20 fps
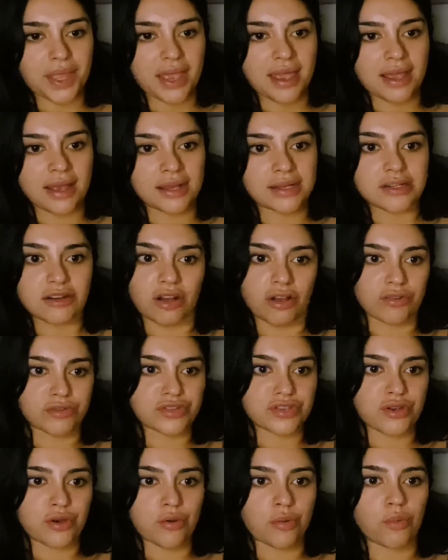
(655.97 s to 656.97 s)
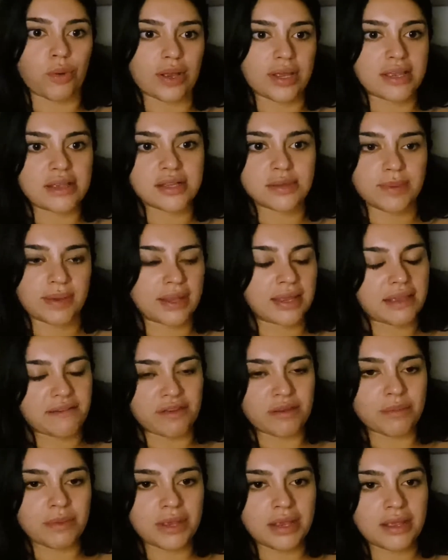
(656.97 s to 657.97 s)
And also what he's been
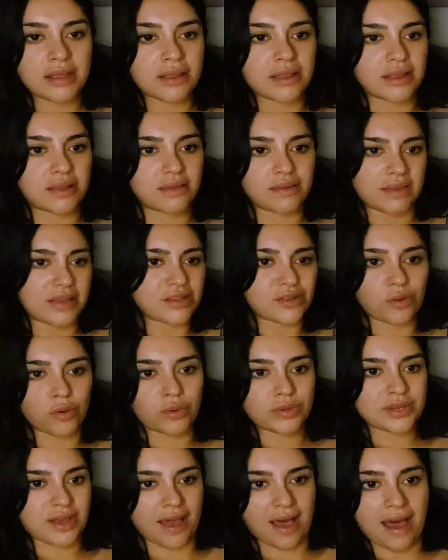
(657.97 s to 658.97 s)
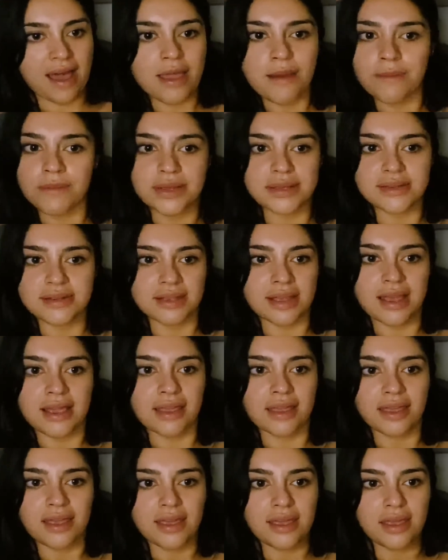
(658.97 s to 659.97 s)
giving me in this whole time, it's
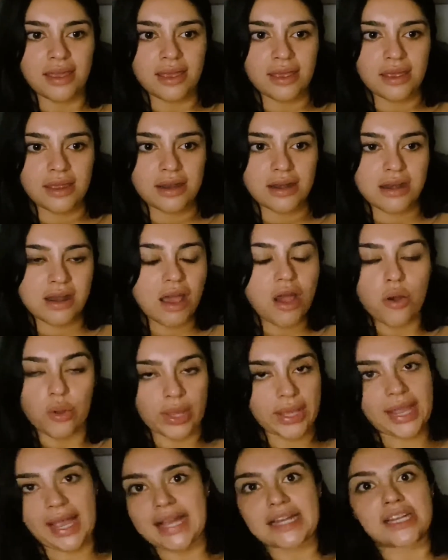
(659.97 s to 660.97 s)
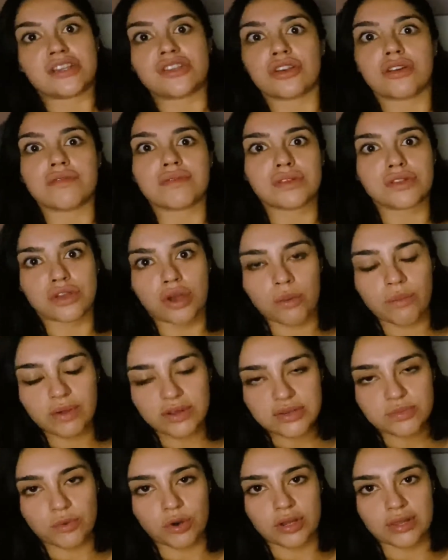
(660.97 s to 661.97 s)
like, no, like I deserve so
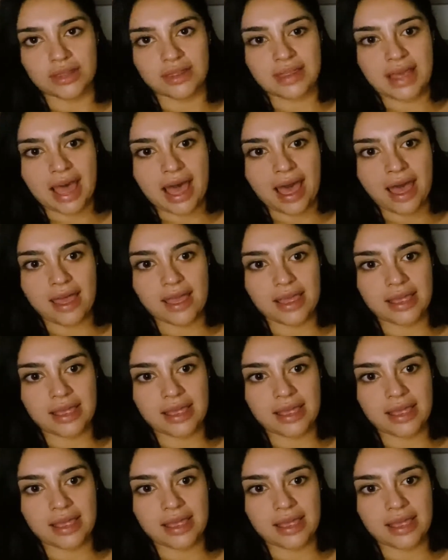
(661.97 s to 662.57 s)
much more than that.